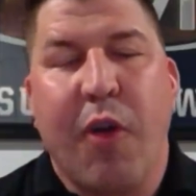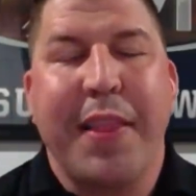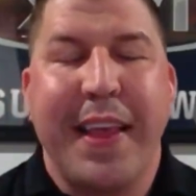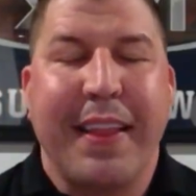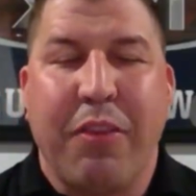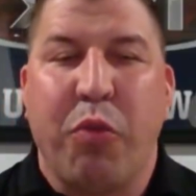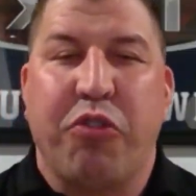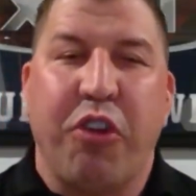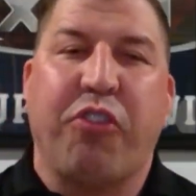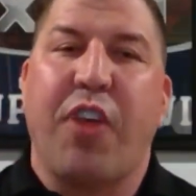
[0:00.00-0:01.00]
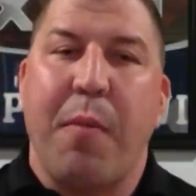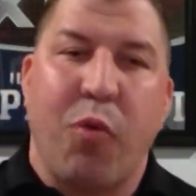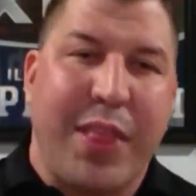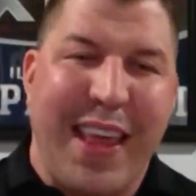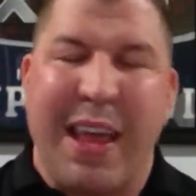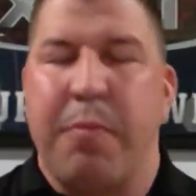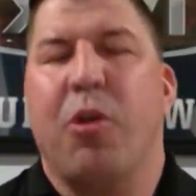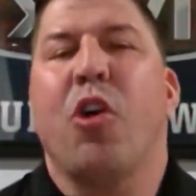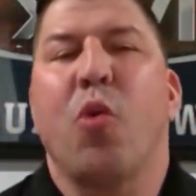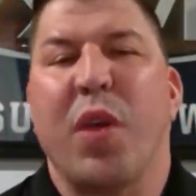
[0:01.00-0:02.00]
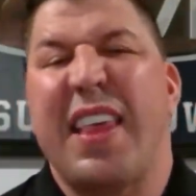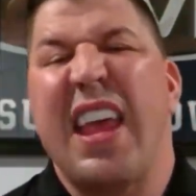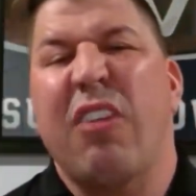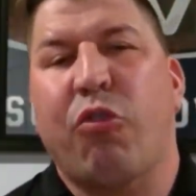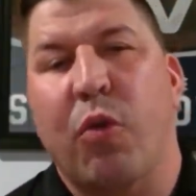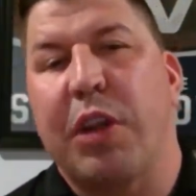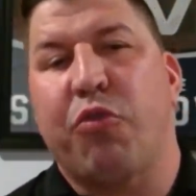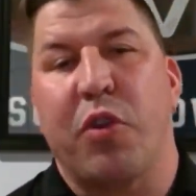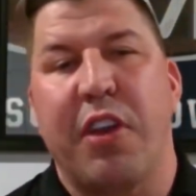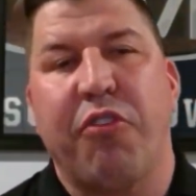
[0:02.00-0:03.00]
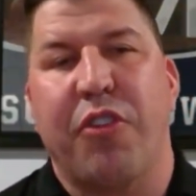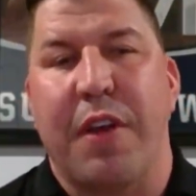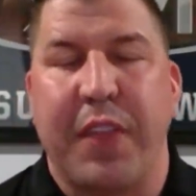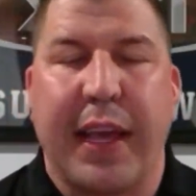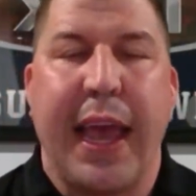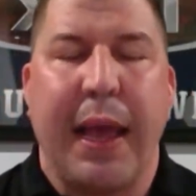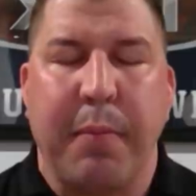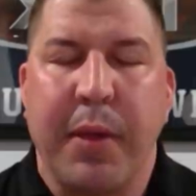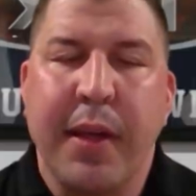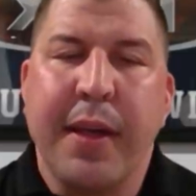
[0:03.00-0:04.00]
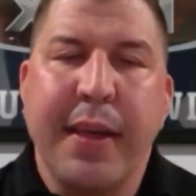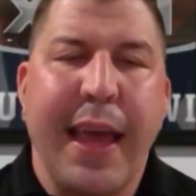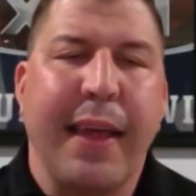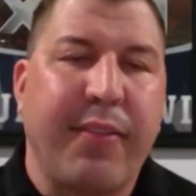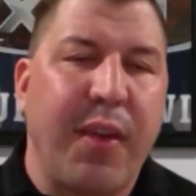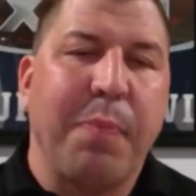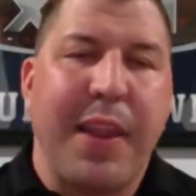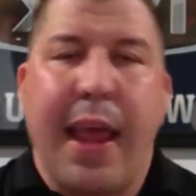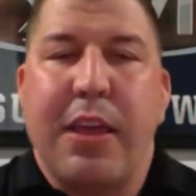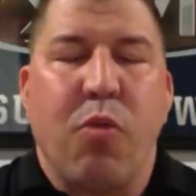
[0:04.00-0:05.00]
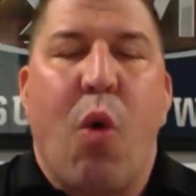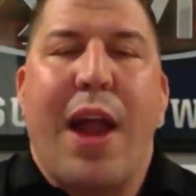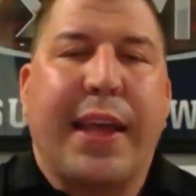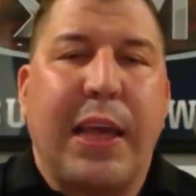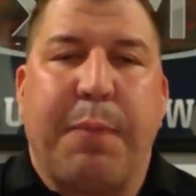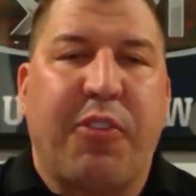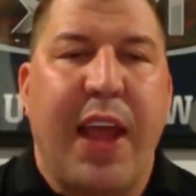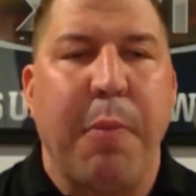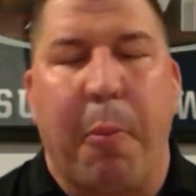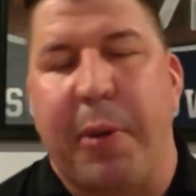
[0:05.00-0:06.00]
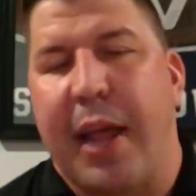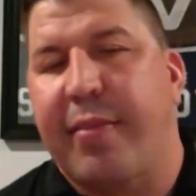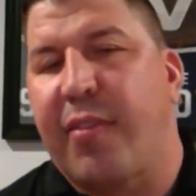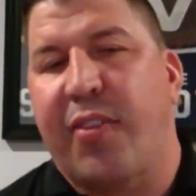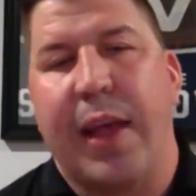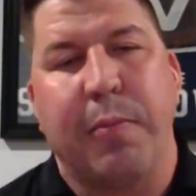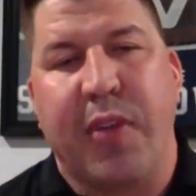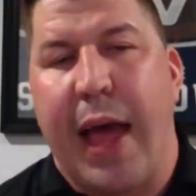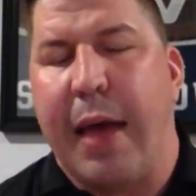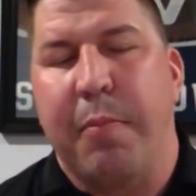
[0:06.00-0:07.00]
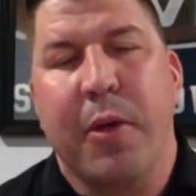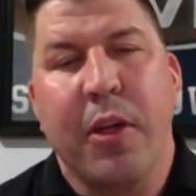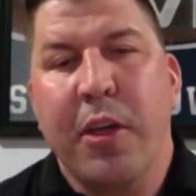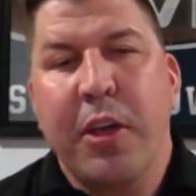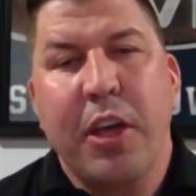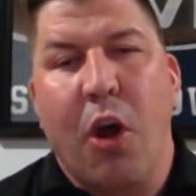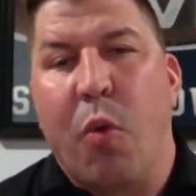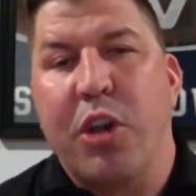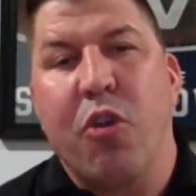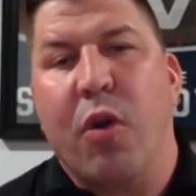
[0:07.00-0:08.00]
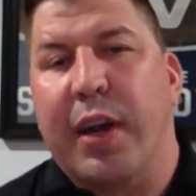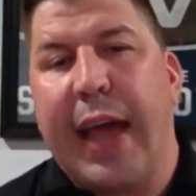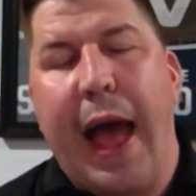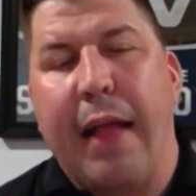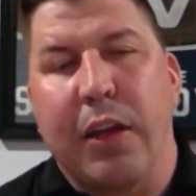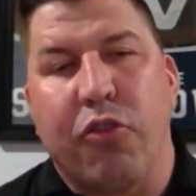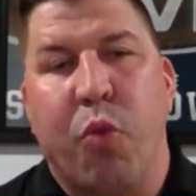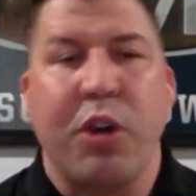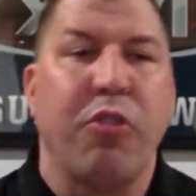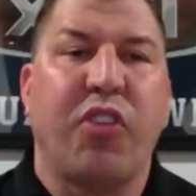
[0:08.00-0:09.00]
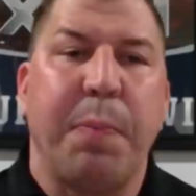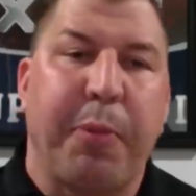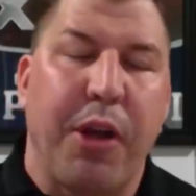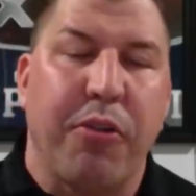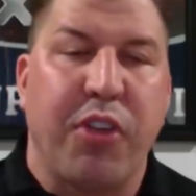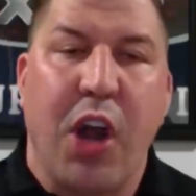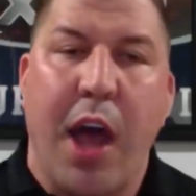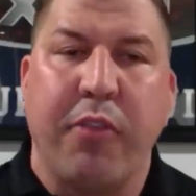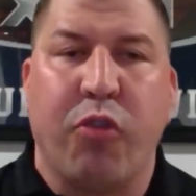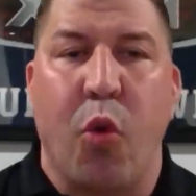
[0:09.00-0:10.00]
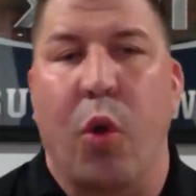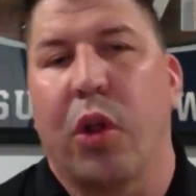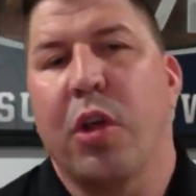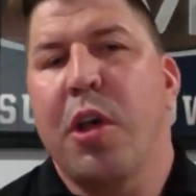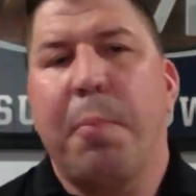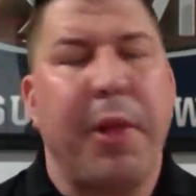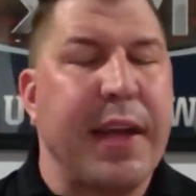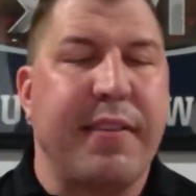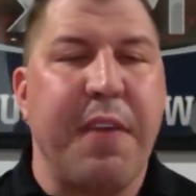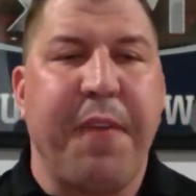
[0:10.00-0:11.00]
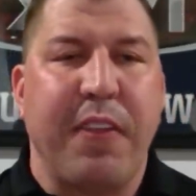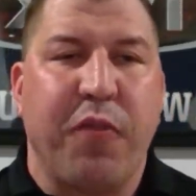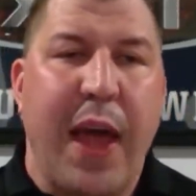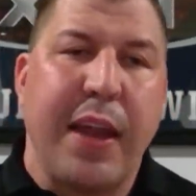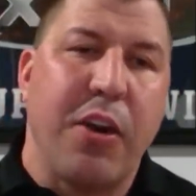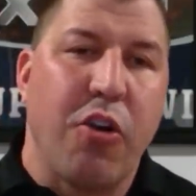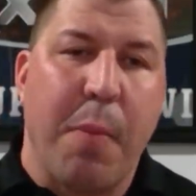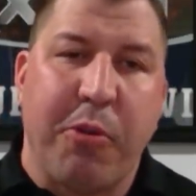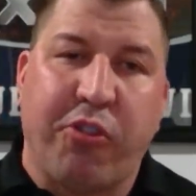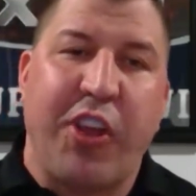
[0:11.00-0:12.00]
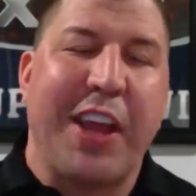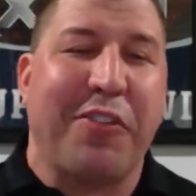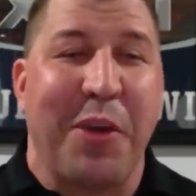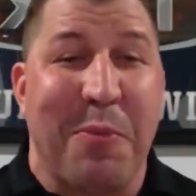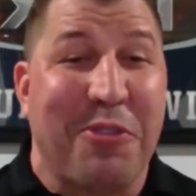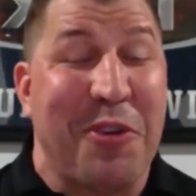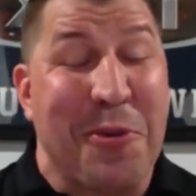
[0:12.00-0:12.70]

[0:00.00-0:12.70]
So I think this was just something with him, with the history and tradition of the game. Yeah, it's something that you want to keep stable, but at the same time, you know, when you were in college, when you see players in high school playing defensive end and they're number six, number